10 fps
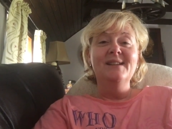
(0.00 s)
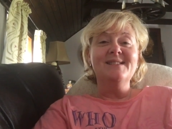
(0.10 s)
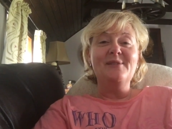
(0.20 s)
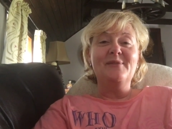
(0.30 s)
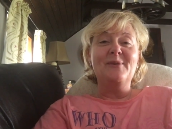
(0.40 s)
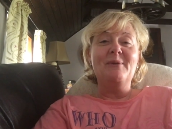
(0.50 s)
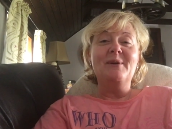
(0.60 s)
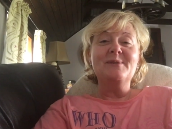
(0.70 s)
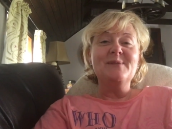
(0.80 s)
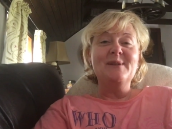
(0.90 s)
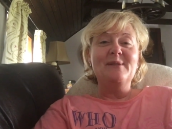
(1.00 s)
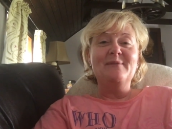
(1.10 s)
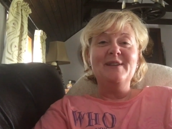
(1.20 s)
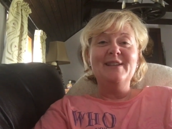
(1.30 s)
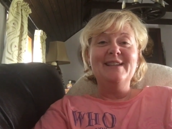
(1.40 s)
So I thought I'd do another
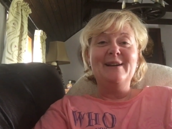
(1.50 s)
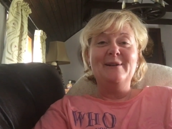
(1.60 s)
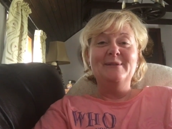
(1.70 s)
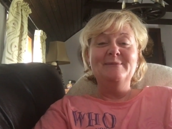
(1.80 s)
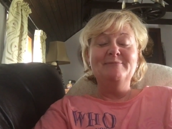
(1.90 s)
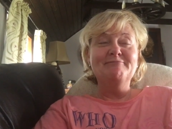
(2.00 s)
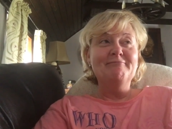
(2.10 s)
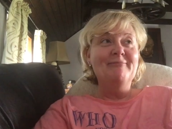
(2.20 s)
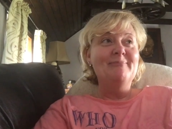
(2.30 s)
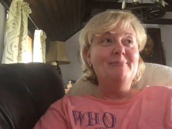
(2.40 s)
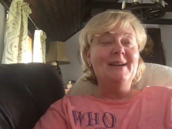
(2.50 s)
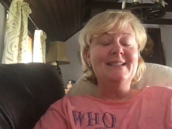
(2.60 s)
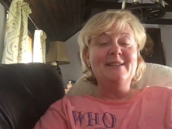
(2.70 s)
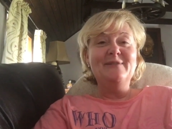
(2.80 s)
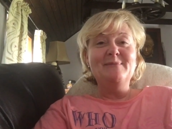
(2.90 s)
video.
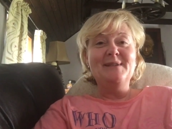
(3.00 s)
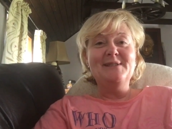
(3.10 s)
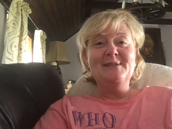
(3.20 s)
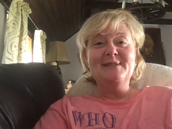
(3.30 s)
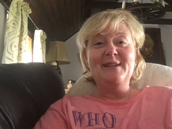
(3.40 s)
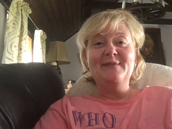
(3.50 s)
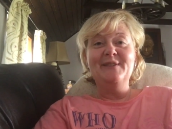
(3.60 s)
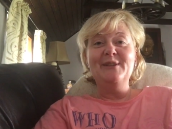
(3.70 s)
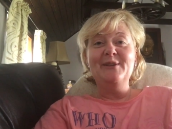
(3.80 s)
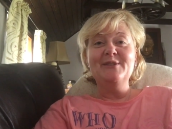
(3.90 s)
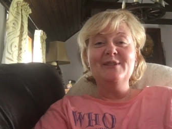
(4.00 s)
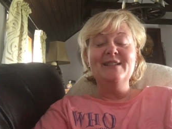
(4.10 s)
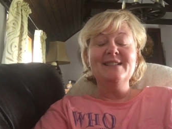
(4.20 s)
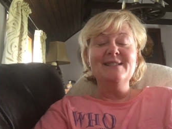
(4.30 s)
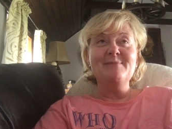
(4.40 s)
Bad day for me is a good day for you because you
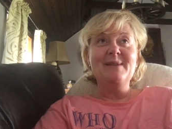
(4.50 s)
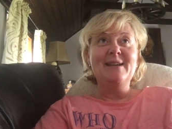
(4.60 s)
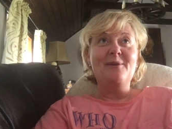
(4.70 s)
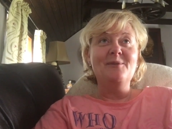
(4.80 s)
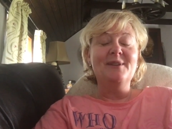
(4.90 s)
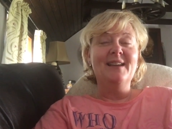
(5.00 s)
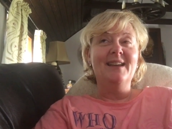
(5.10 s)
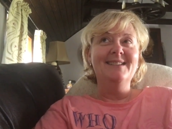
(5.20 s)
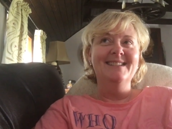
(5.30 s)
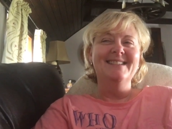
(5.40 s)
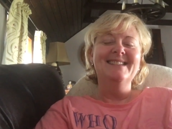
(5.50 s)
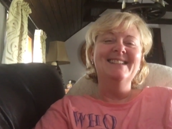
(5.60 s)
can listen to me go on again.